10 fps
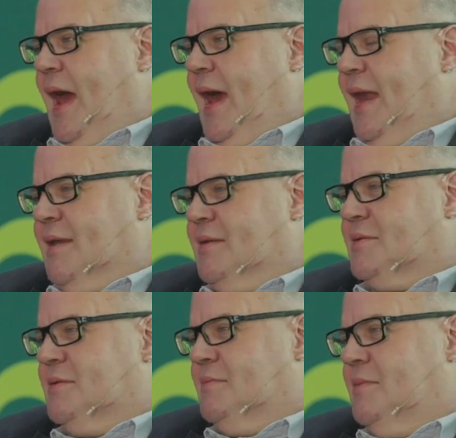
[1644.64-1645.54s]
And
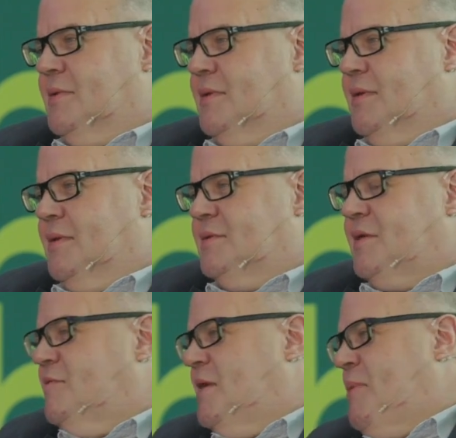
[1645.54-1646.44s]
so
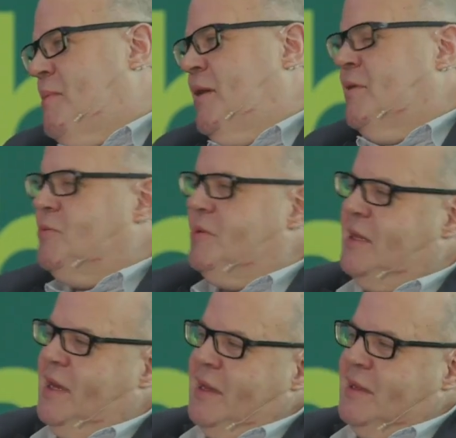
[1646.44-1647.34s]
you see, people aren't always
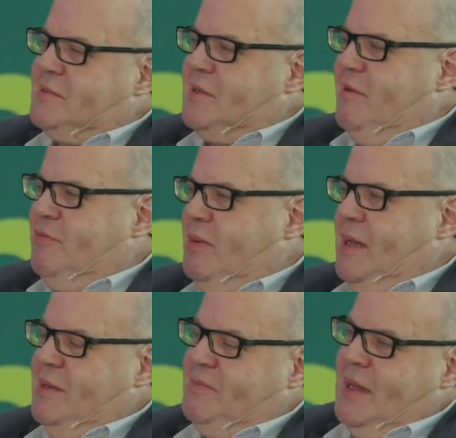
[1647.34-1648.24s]
lying. So if
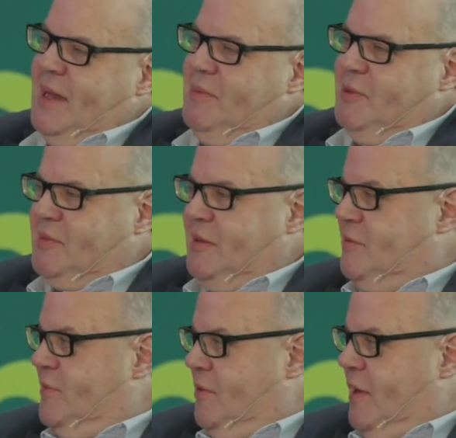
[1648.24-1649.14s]
we'd been able to
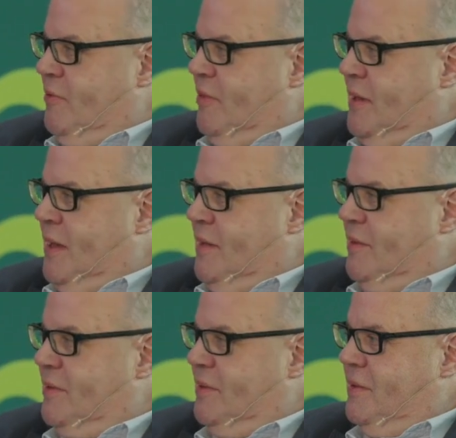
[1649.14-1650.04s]
interview Henry VIII,
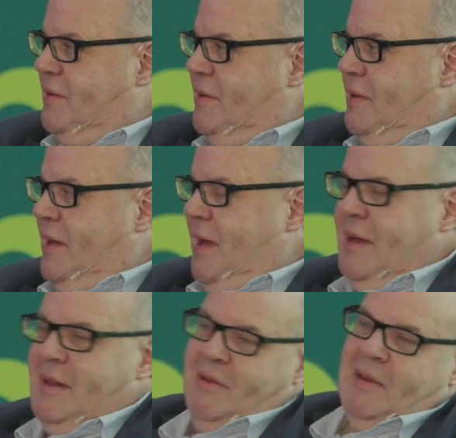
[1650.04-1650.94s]

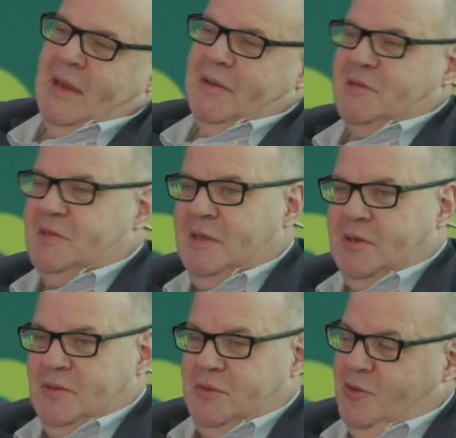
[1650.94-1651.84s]
and in our
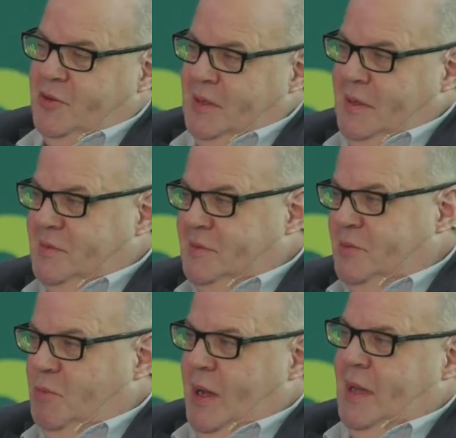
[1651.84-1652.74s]
cynical
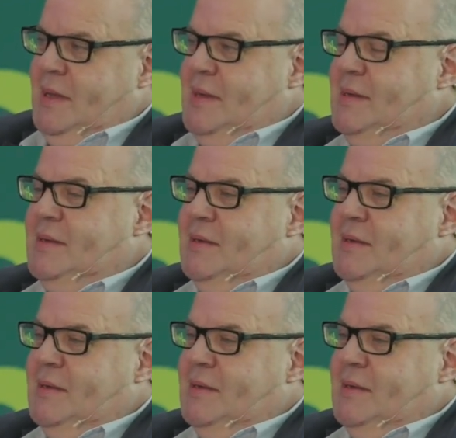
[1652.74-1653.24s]
journalistic way,